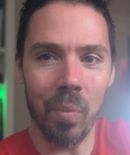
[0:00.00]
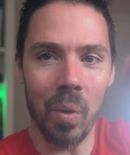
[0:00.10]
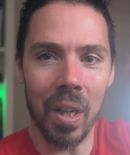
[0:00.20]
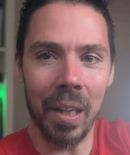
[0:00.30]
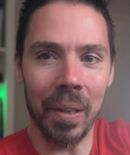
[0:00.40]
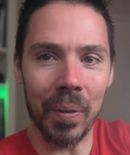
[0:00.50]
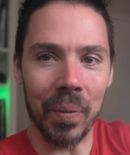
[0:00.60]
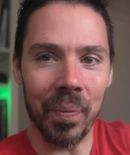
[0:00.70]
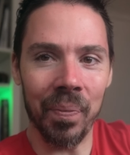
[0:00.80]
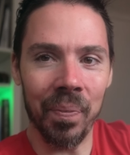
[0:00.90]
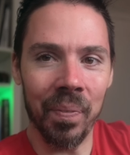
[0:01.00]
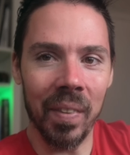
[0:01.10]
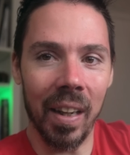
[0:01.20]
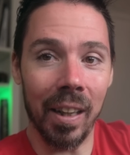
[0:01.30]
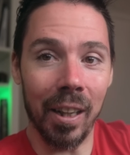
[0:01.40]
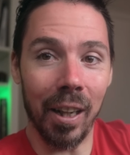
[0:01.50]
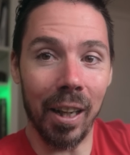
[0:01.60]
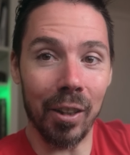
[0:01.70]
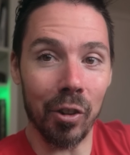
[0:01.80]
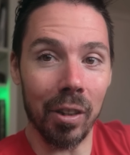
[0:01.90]
Wow. And then it
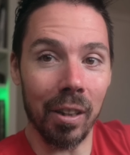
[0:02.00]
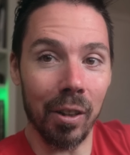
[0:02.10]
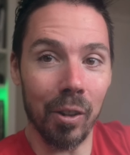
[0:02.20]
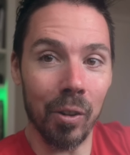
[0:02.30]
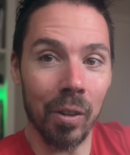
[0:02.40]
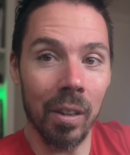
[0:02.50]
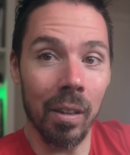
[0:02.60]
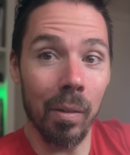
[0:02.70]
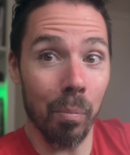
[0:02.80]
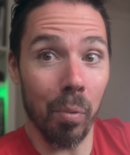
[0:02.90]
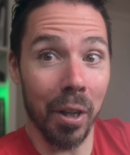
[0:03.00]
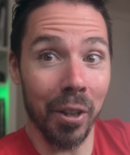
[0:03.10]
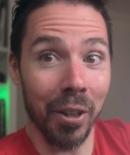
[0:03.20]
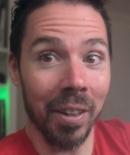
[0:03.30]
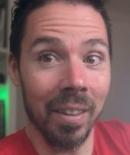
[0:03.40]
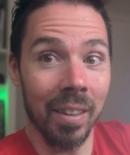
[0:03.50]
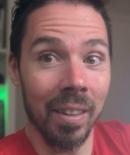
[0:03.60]
has a little brighter,